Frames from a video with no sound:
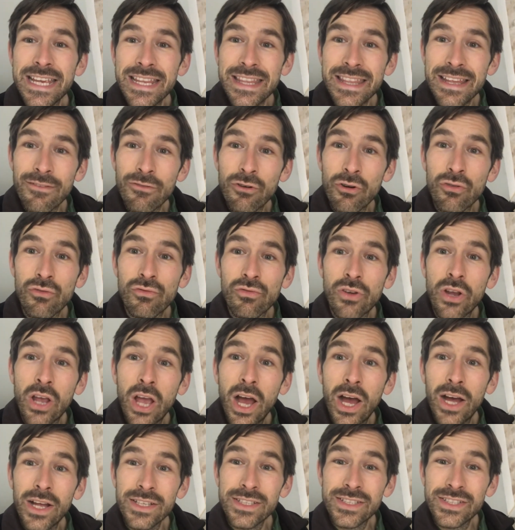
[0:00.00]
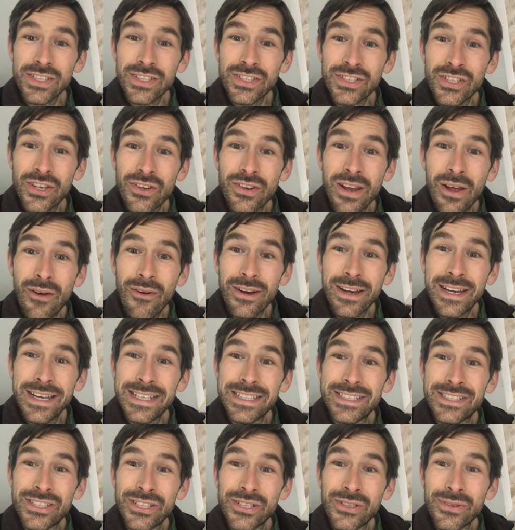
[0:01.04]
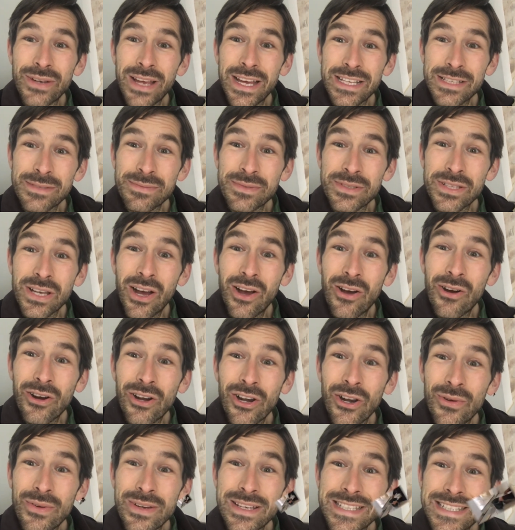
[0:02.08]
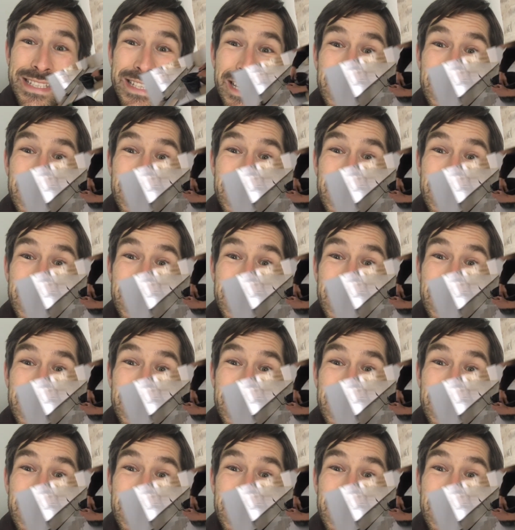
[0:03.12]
They're all cut, so now I need to get some tile glue and stick